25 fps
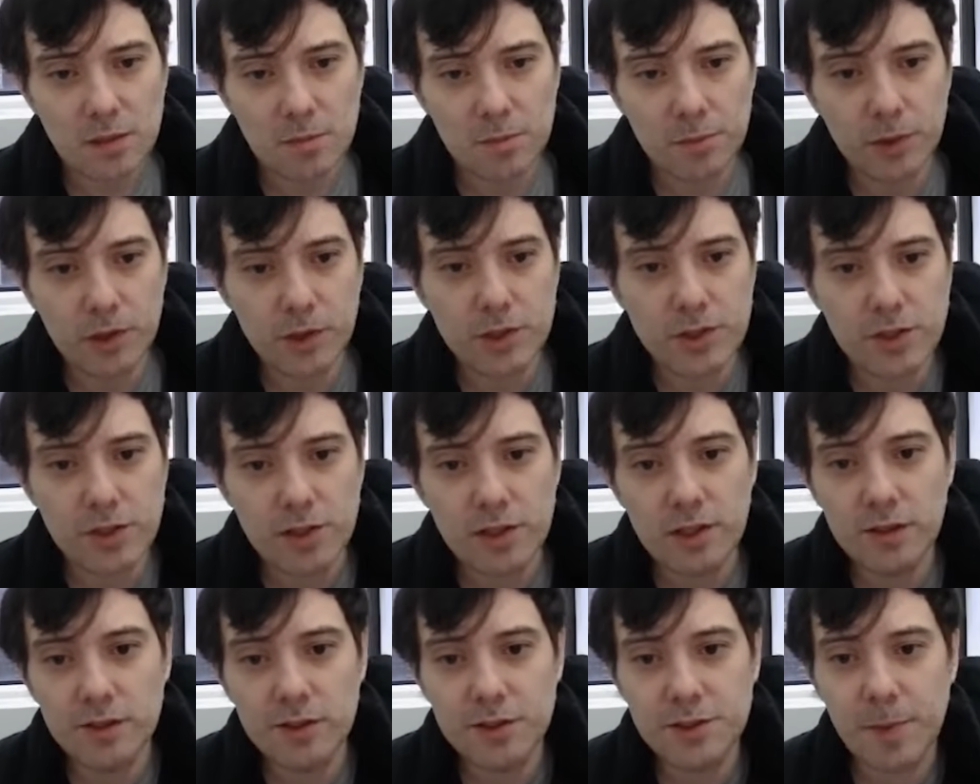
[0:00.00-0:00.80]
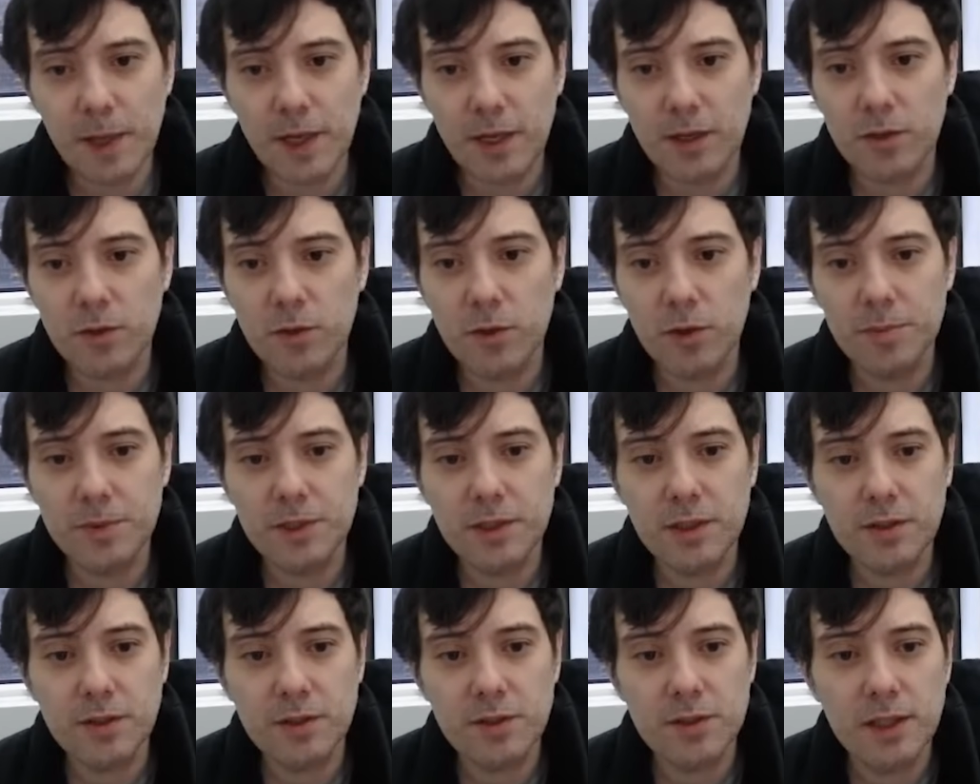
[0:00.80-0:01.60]
Berkshire Hills Bancorp
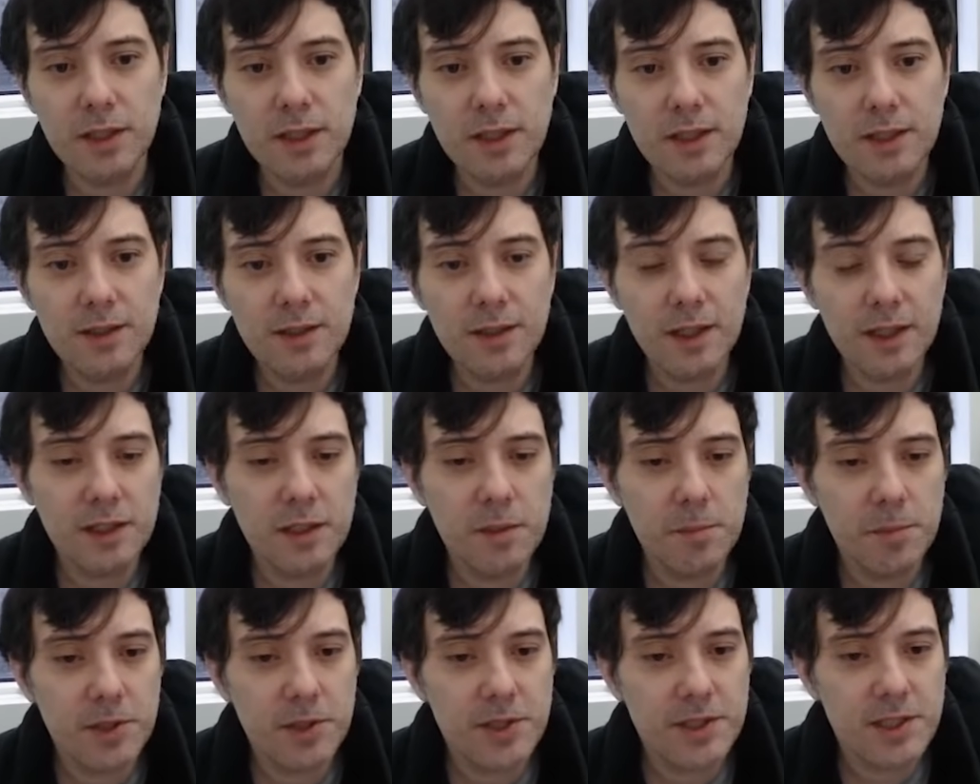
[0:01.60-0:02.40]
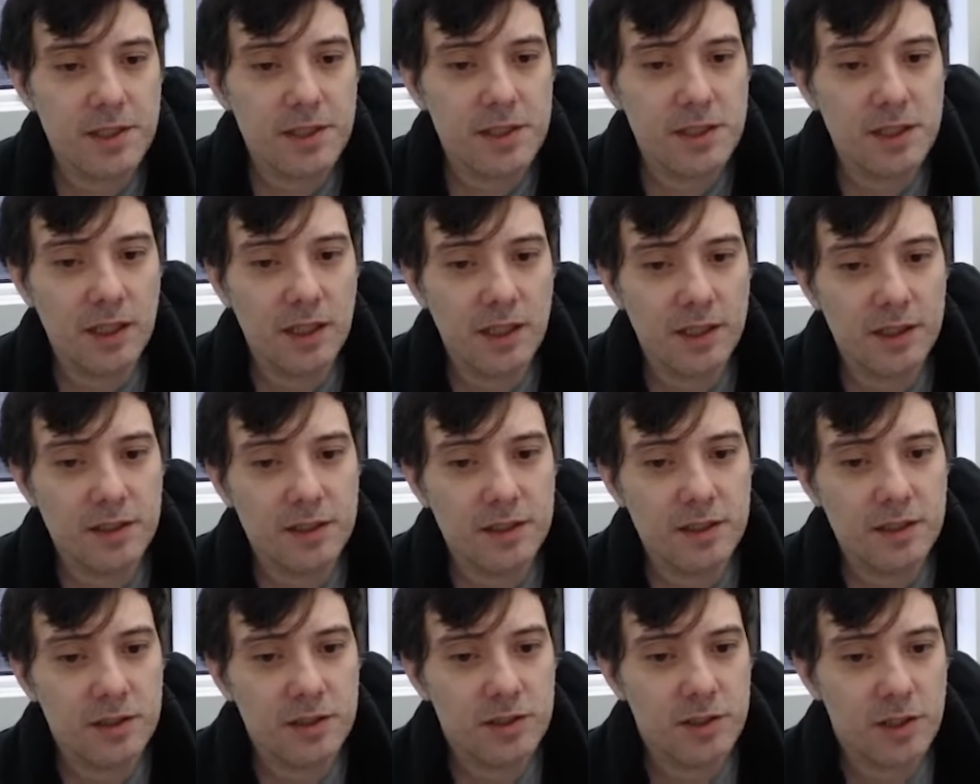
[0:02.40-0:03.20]
down 19%,
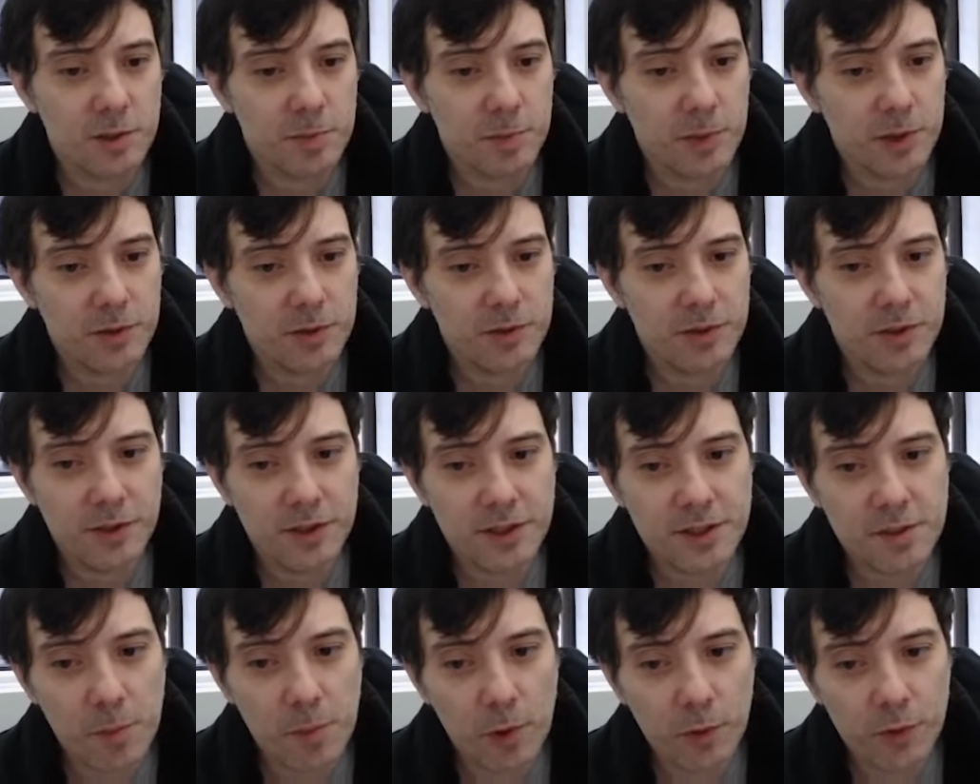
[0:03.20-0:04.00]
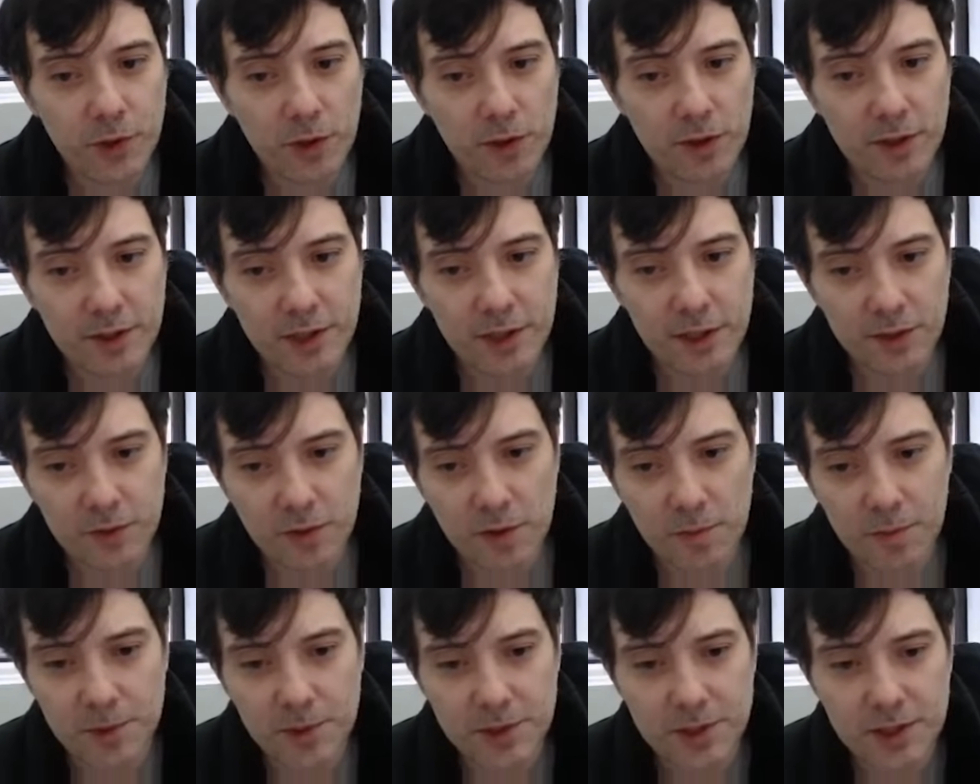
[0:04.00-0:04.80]
CI&T, Chesapeake Utilities, Moderna down
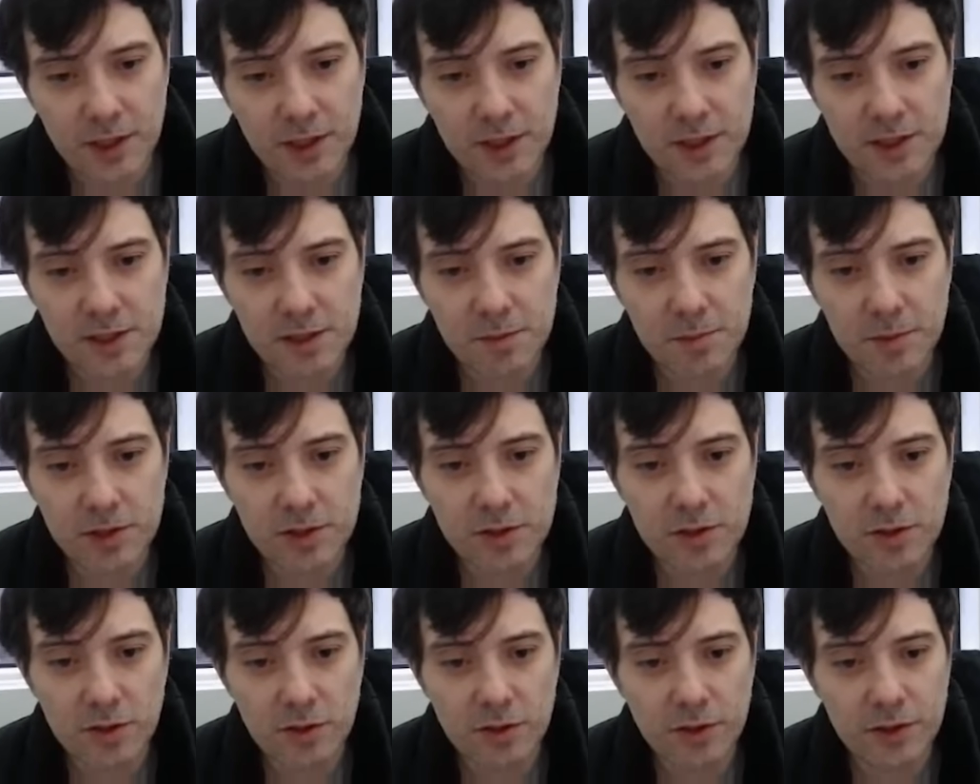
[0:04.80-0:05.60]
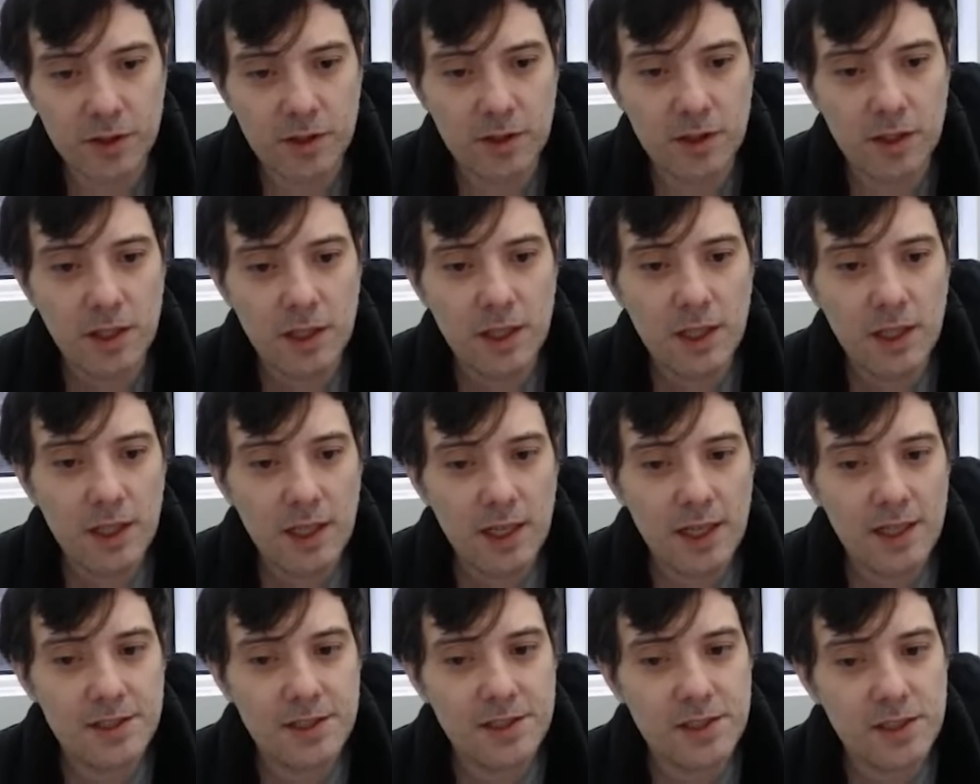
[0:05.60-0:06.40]
12%, as I mentioned earlier,
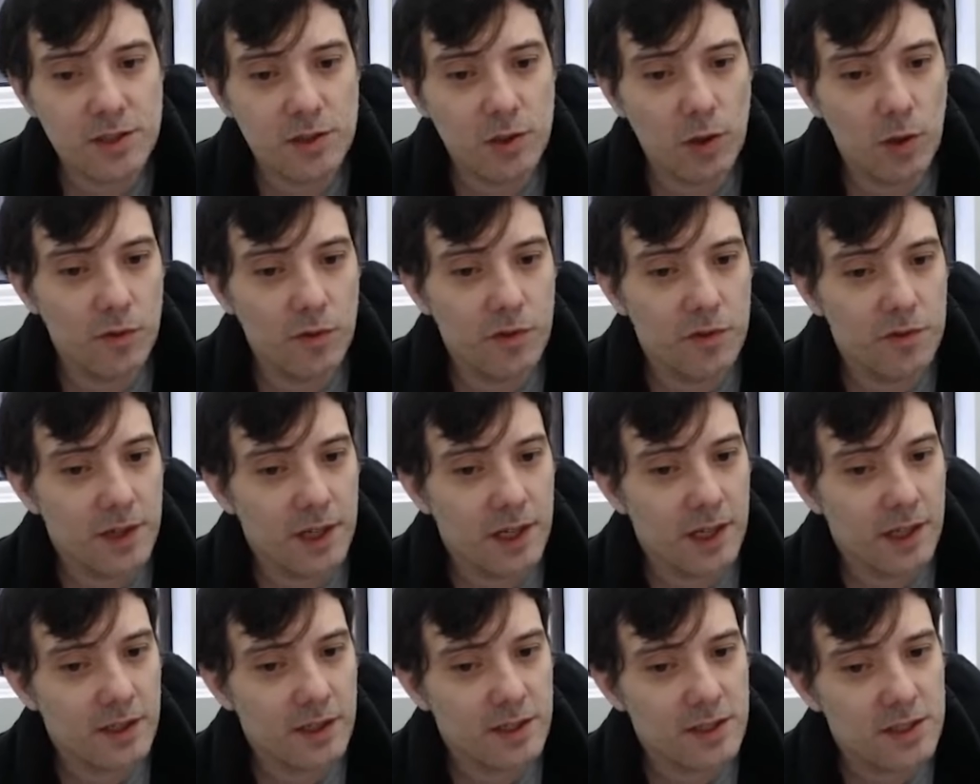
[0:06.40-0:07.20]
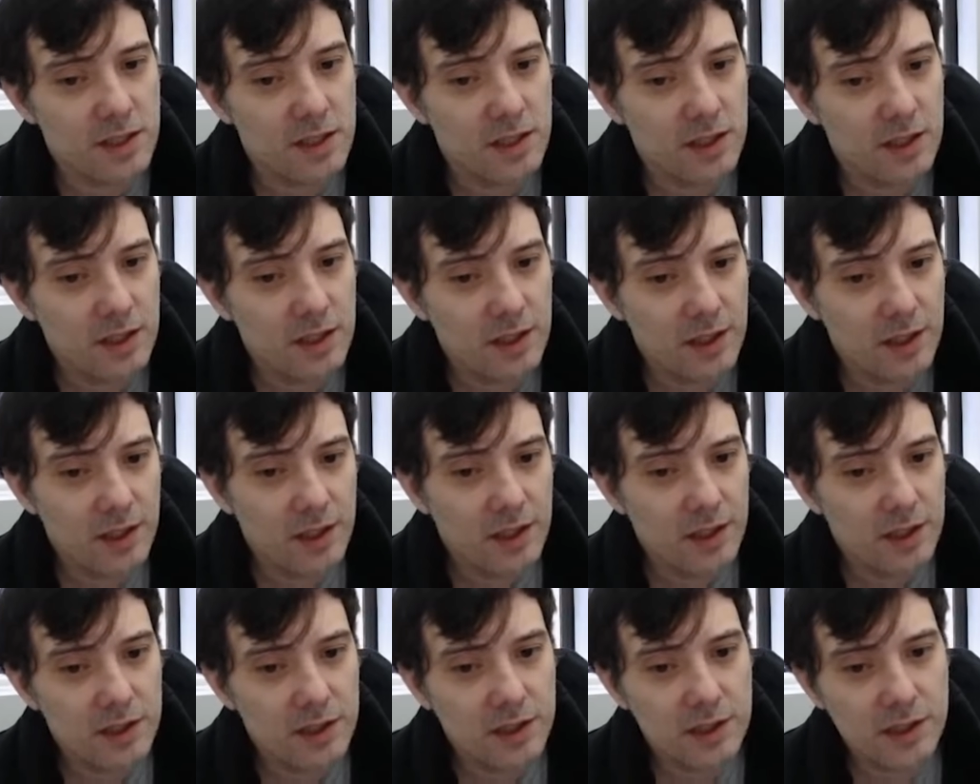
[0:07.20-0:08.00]
as is Novavax.
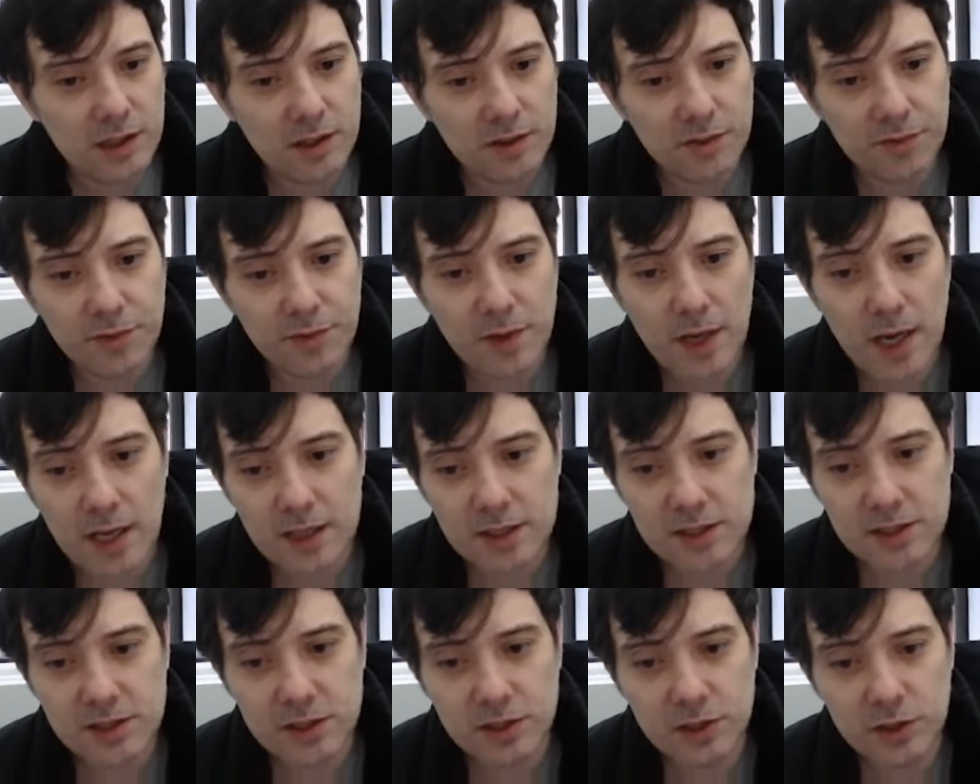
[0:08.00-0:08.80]
Fox,